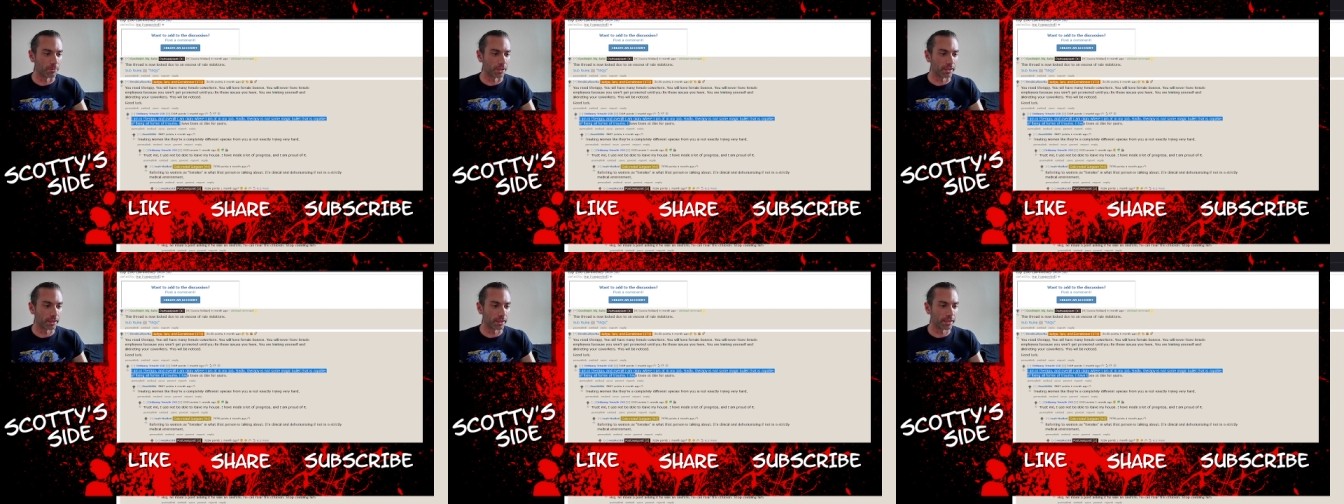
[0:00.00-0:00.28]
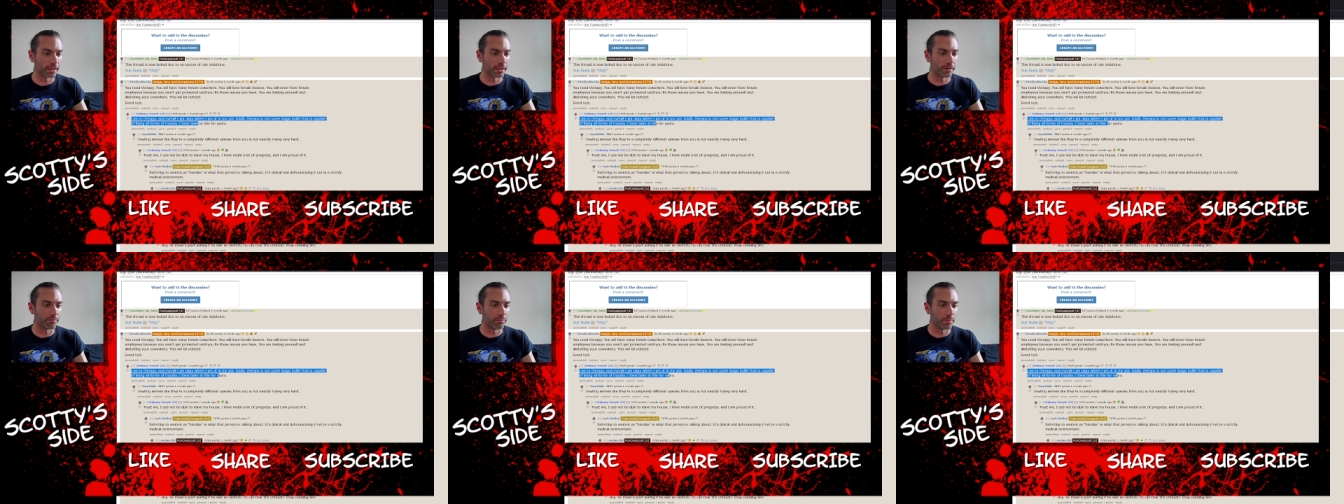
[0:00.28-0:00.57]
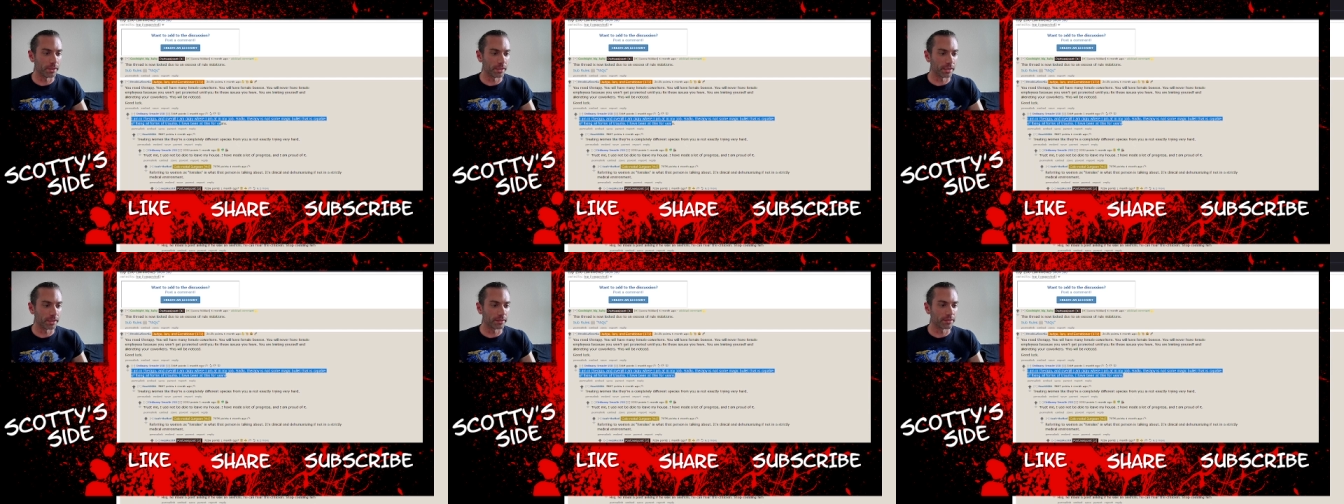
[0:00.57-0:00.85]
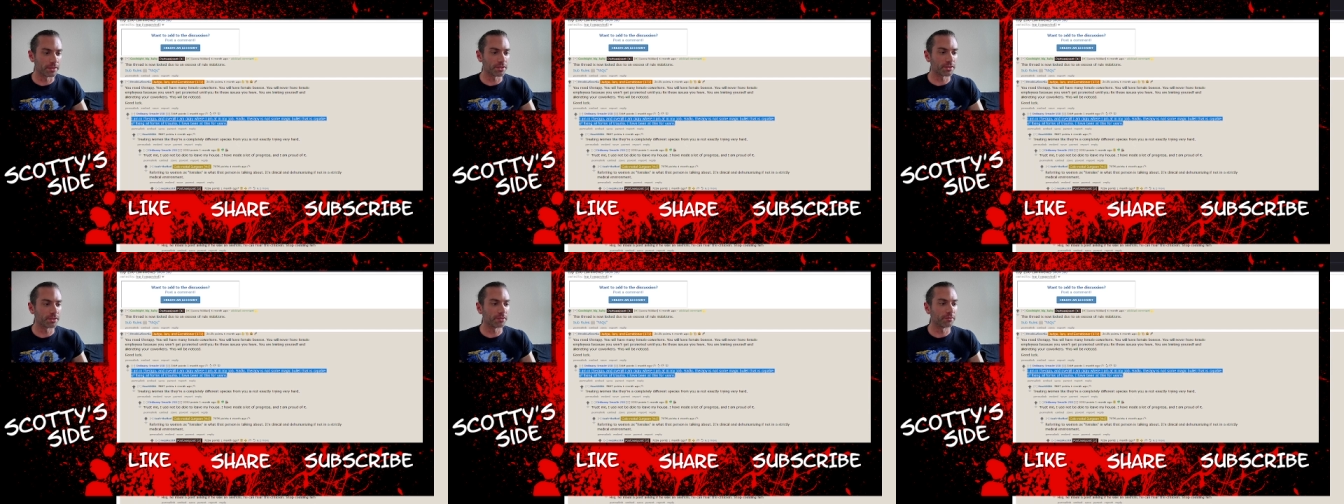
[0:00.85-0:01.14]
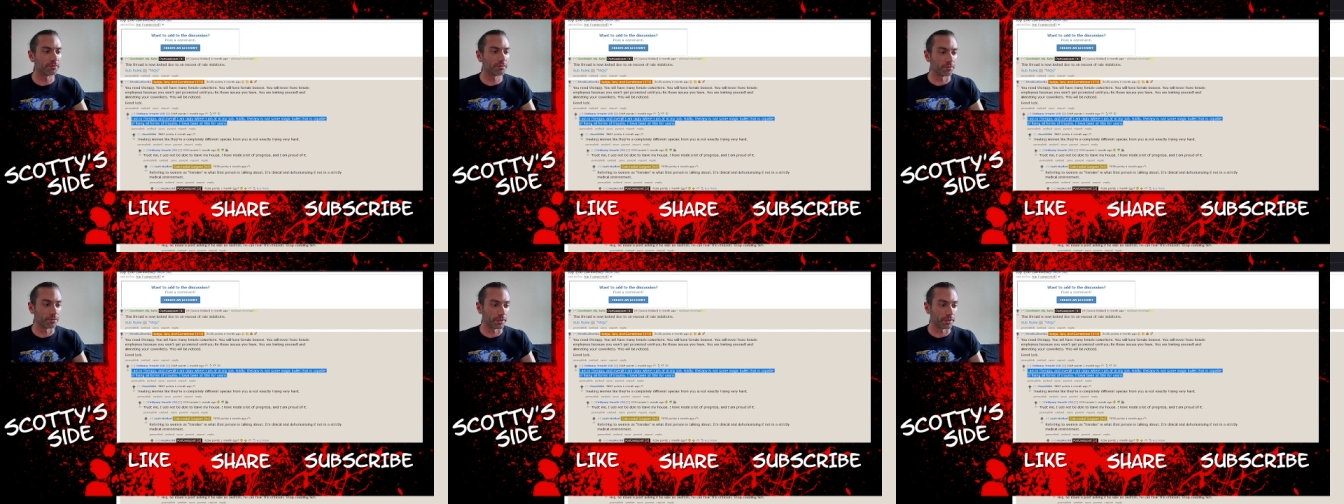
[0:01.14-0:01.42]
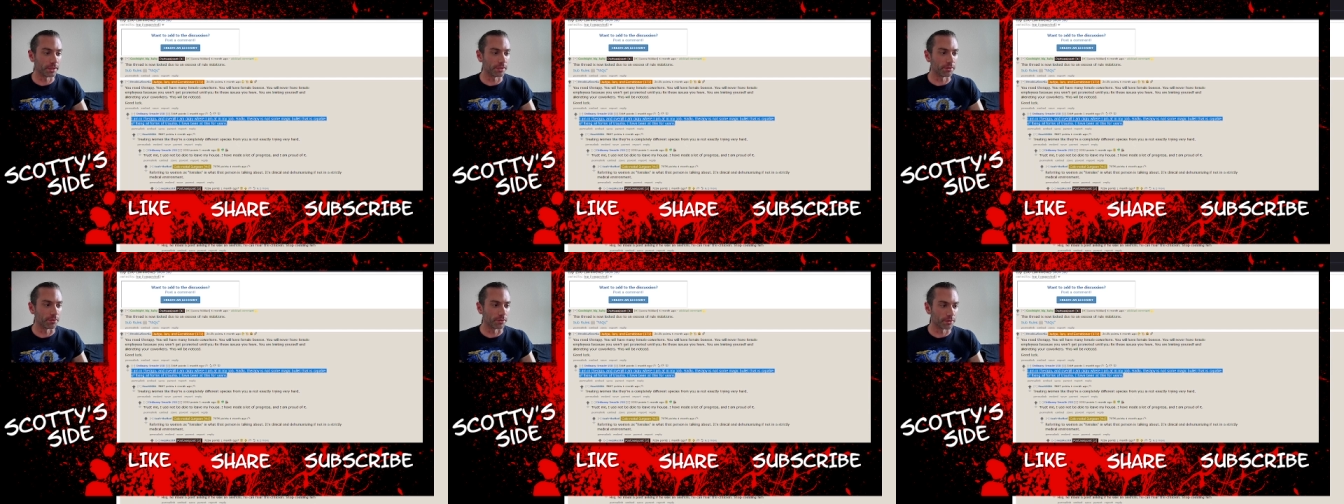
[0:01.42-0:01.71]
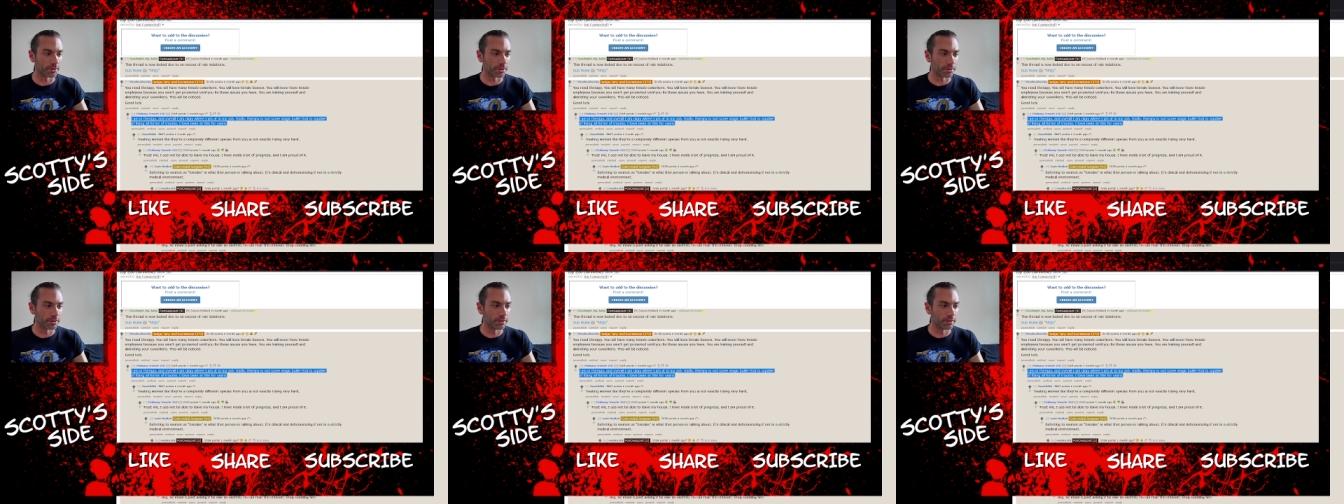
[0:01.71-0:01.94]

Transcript: I have been at this for years.